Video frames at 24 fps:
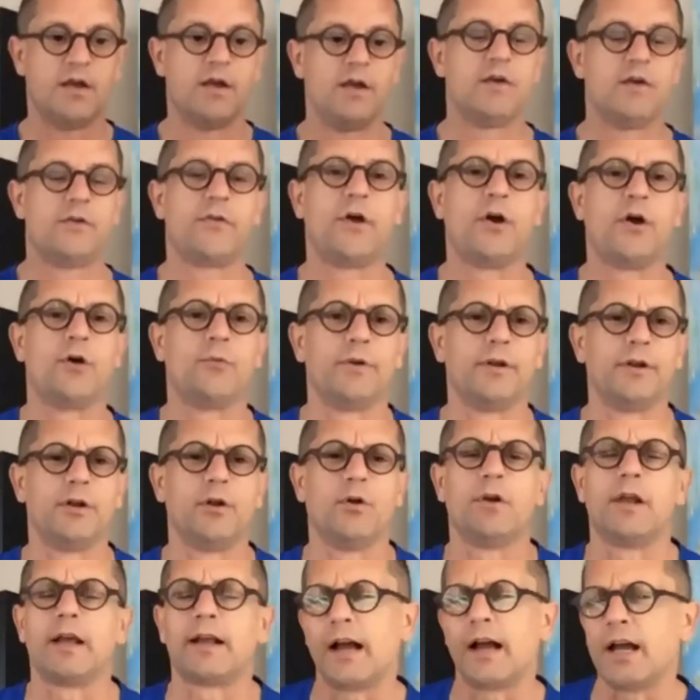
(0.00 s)
They already know,
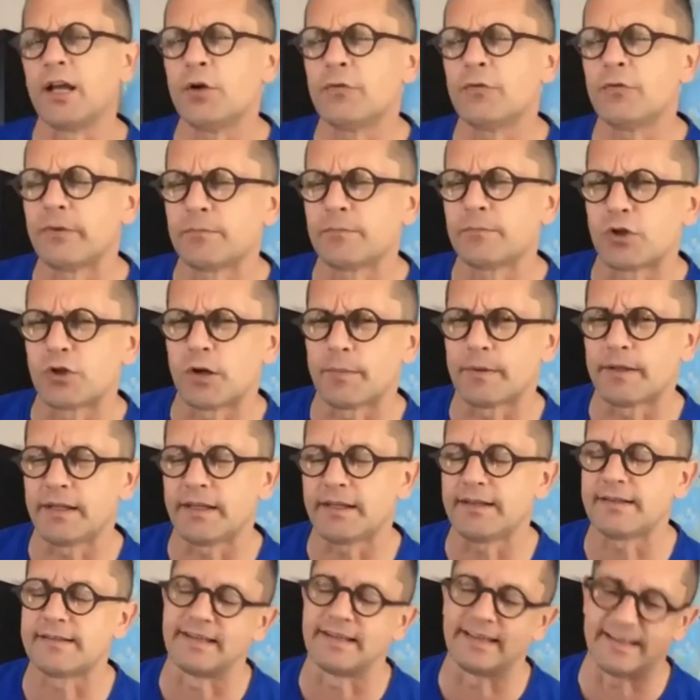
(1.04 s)
like, are you from Germany? You
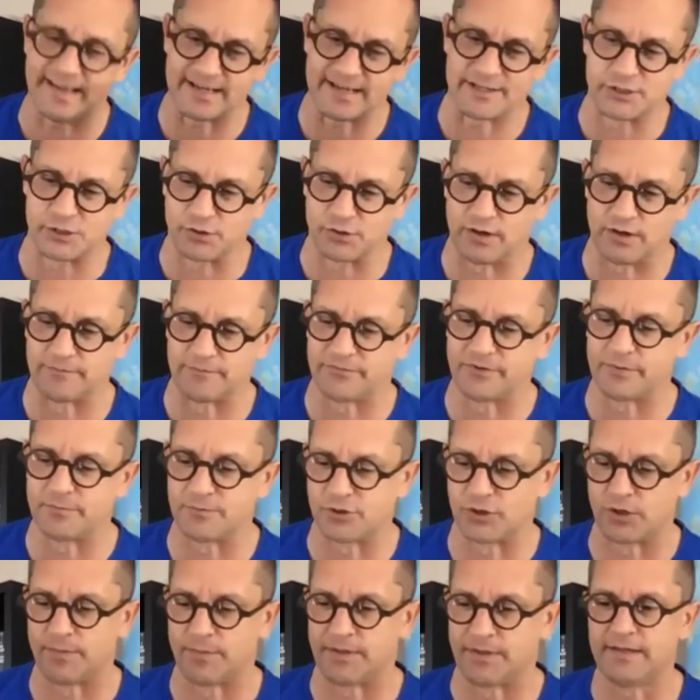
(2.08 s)
think, yeah, sure, I'm from
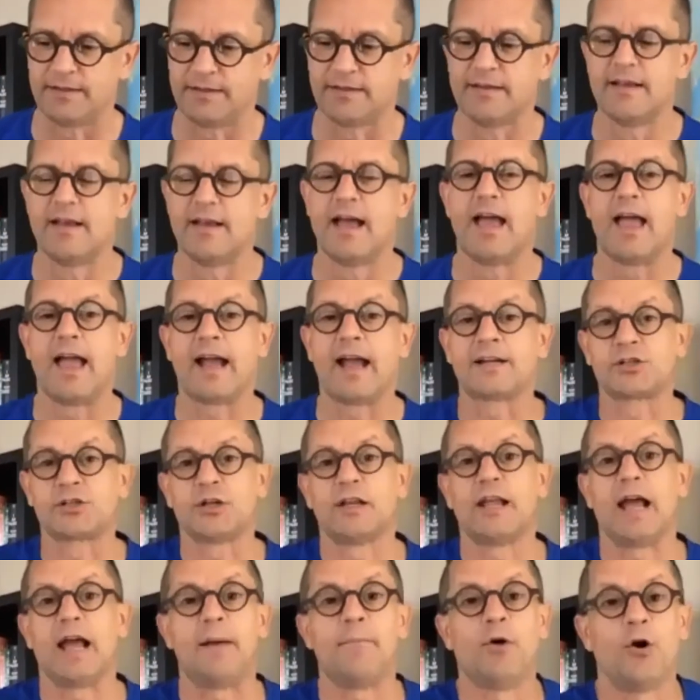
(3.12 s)
Germany. Actually,
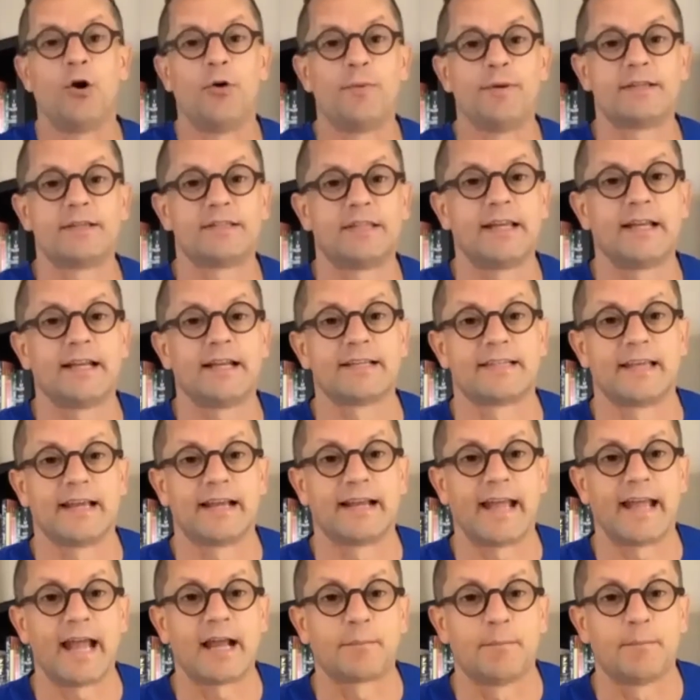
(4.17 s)
I'm always saying as a
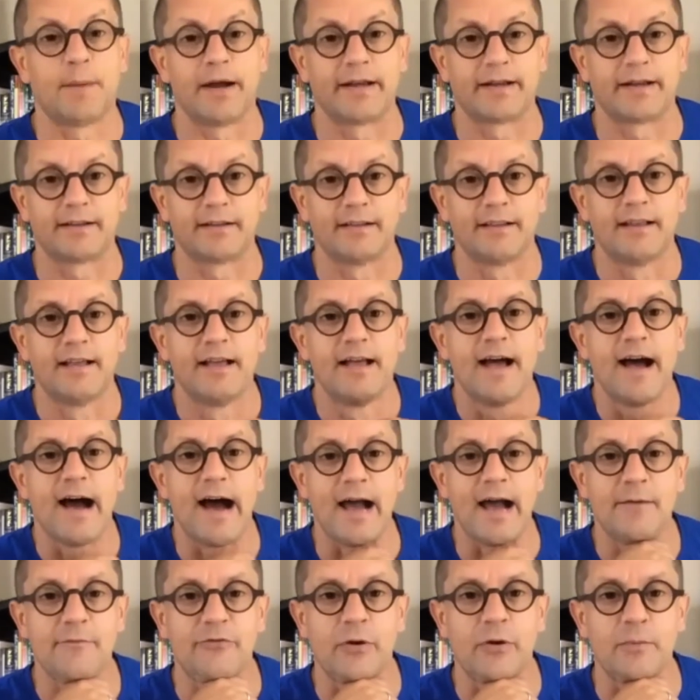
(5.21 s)
gag, Michael, I'm
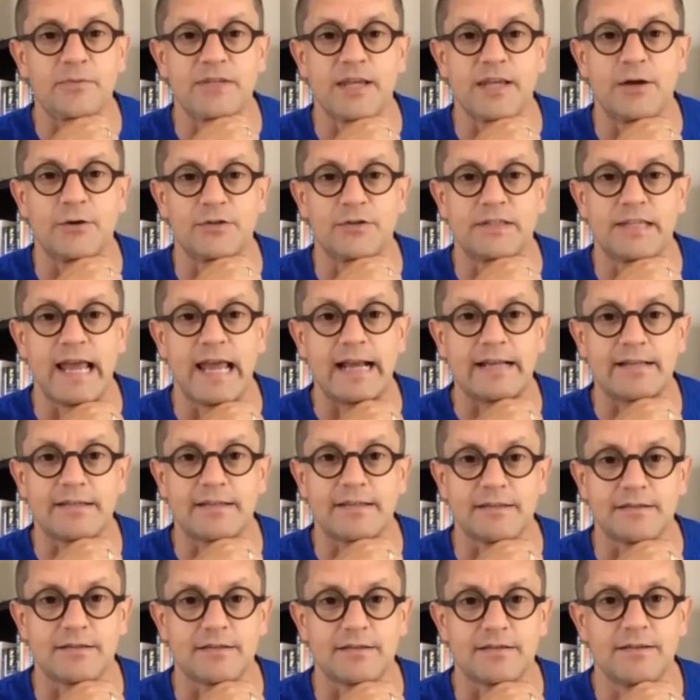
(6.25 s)
from South
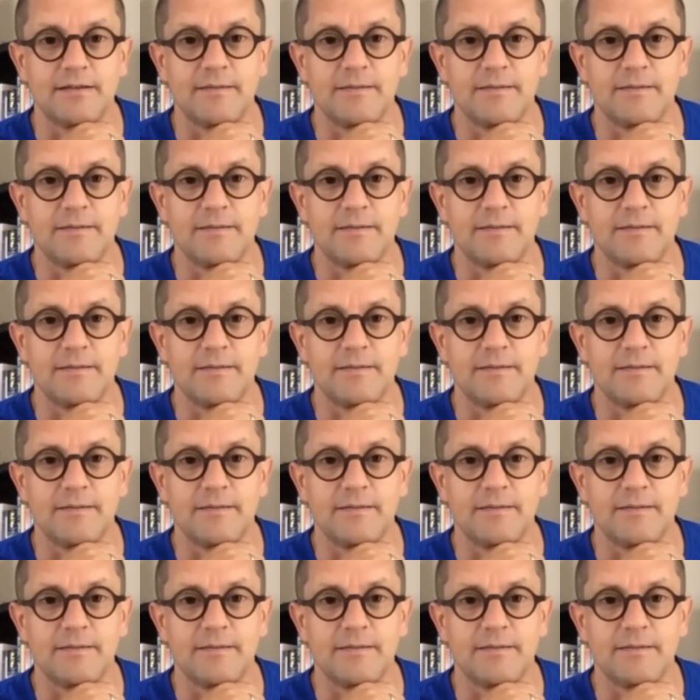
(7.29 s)
Texas.